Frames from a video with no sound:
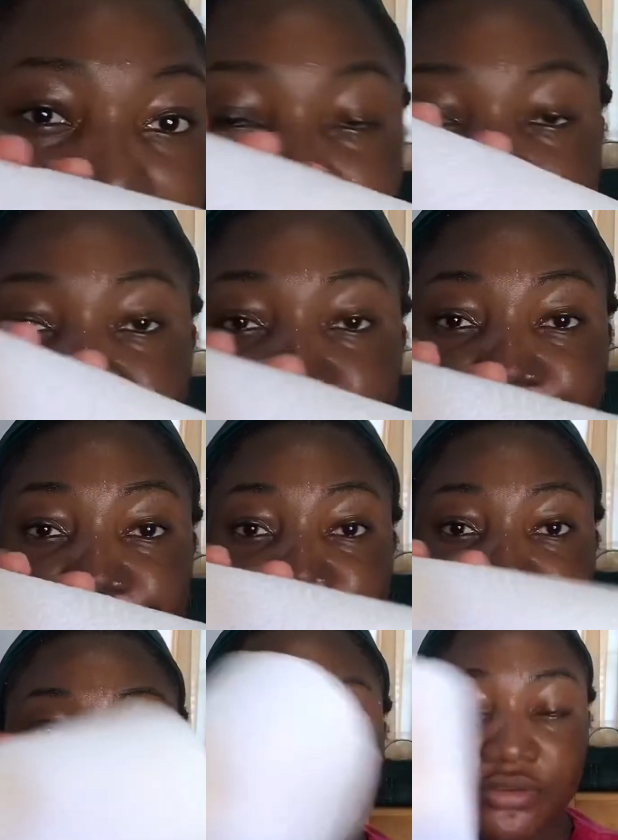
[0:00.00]
do not
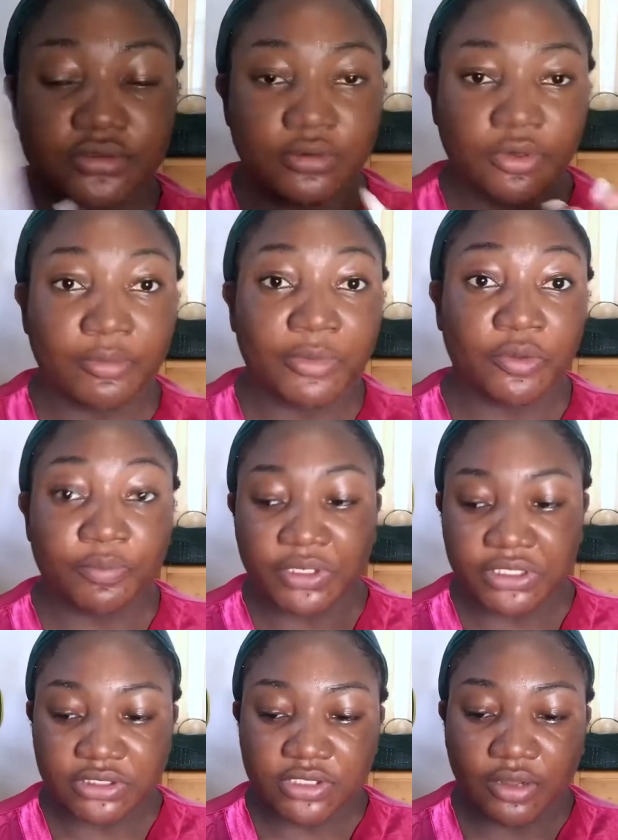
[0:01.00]
use normal
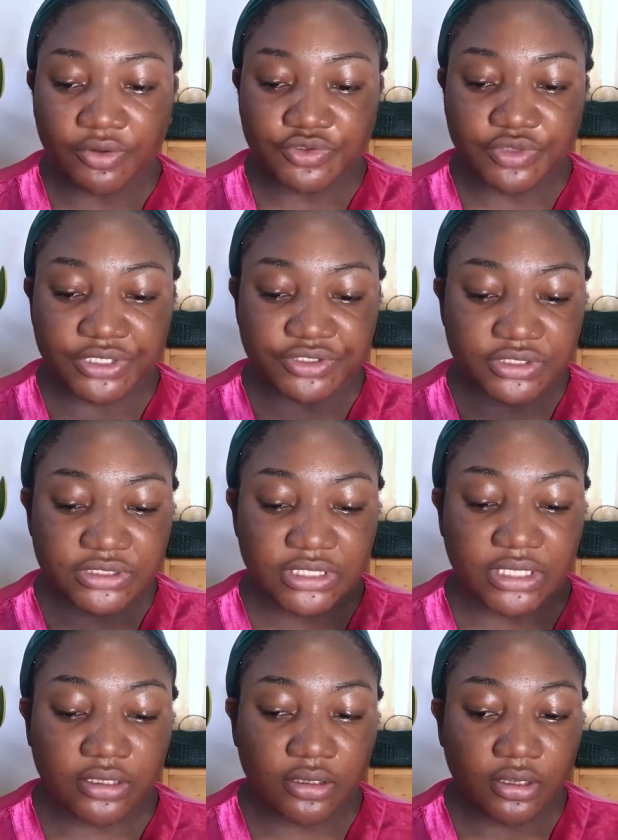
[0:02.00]
body towel. So I just
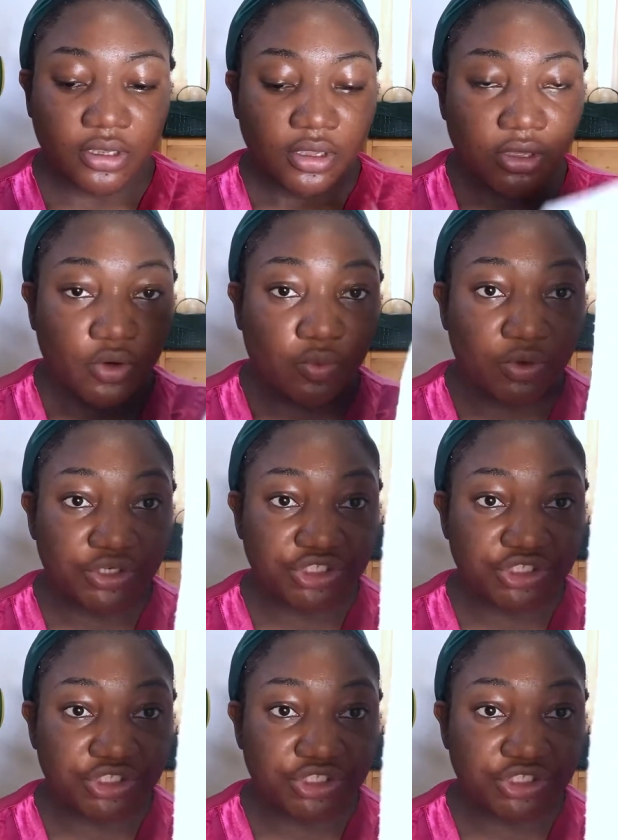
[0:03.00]
take 1